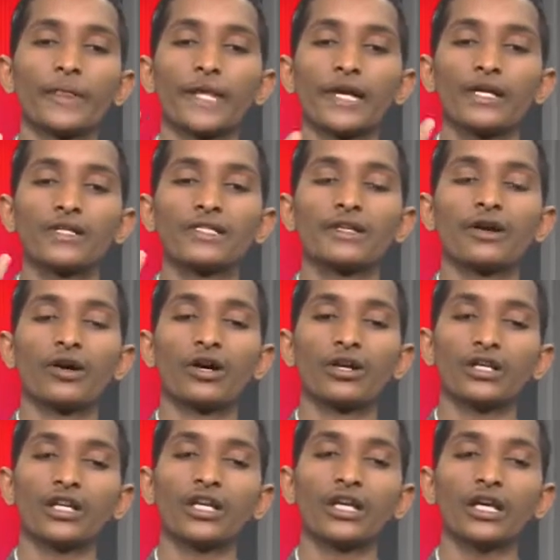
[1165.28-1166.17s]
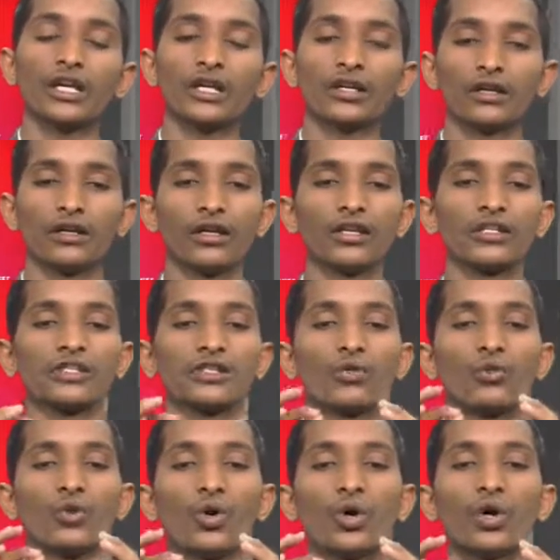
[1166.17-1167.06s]
is it is the
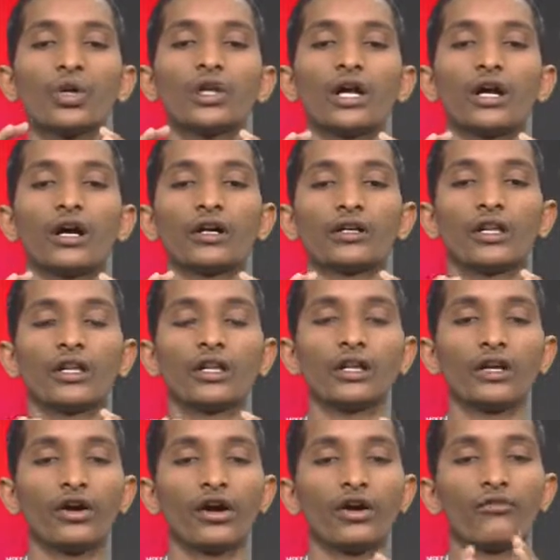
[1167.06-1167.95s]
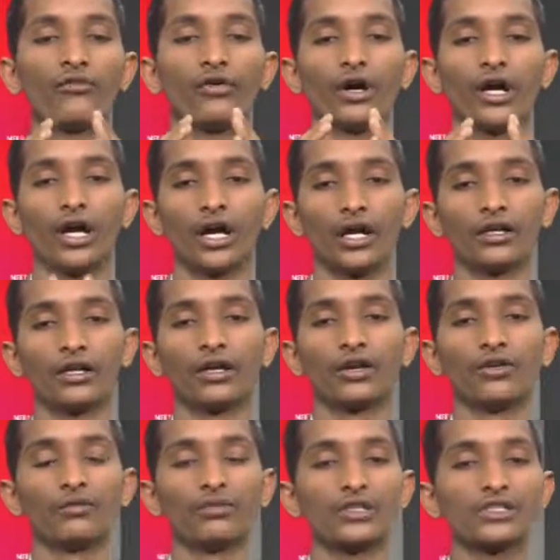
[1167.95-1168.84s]
one artery of heart
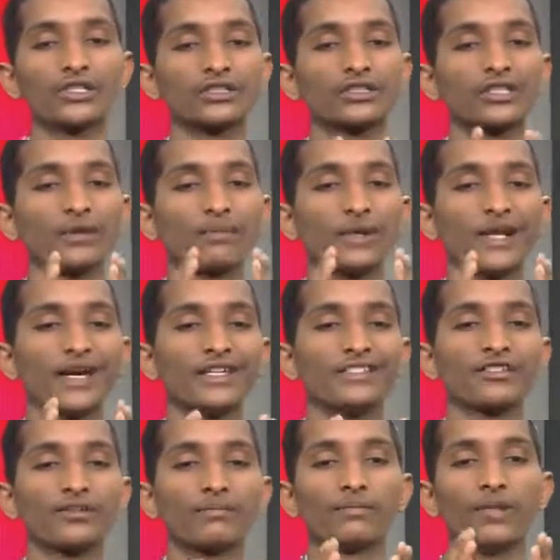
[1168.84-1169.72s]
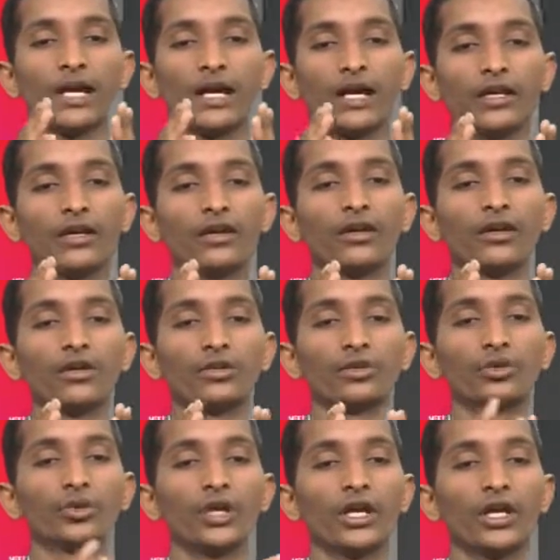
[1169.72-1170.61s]
which supplies blood
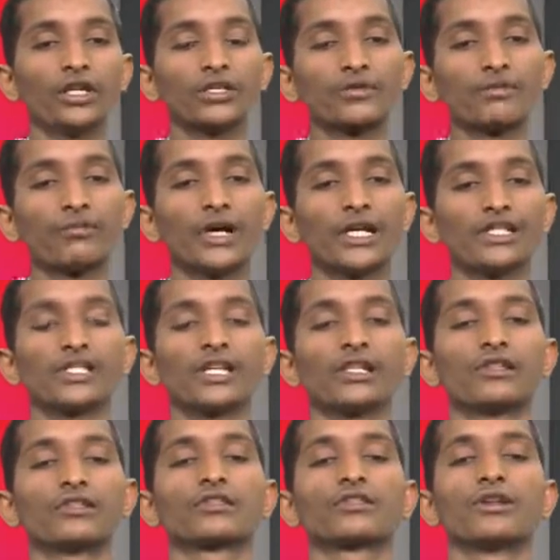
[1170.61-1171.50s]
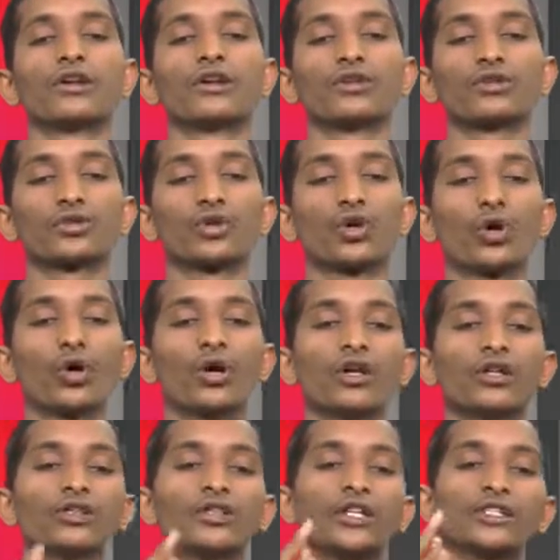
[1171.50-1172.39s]
to its muscles. So
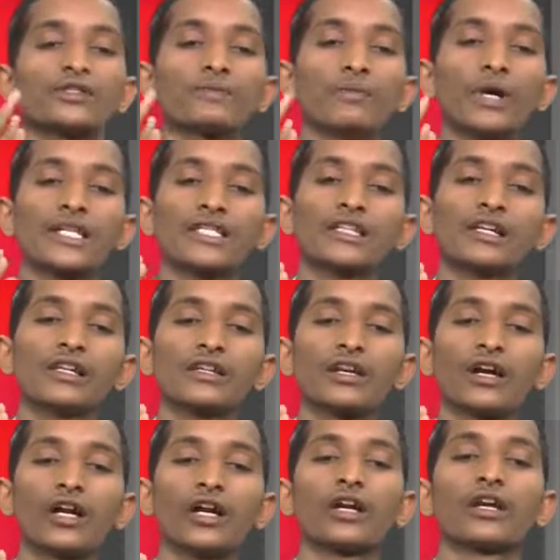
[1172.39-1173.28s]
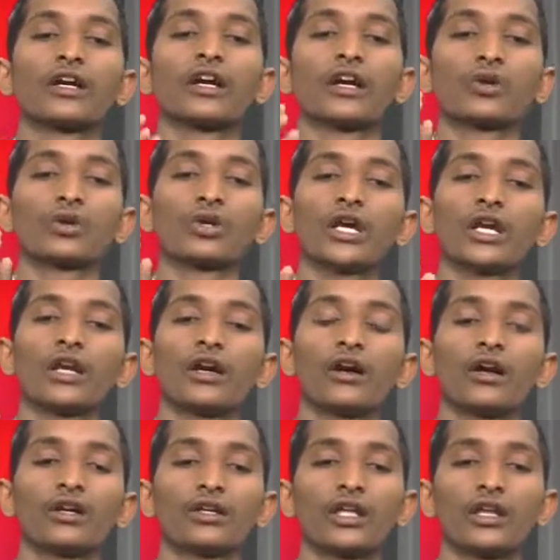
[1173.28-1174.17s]
this muscle called coronary
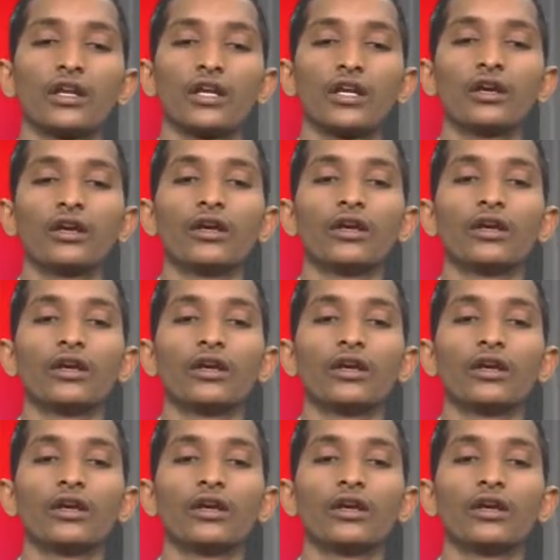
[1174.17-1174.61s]
artery,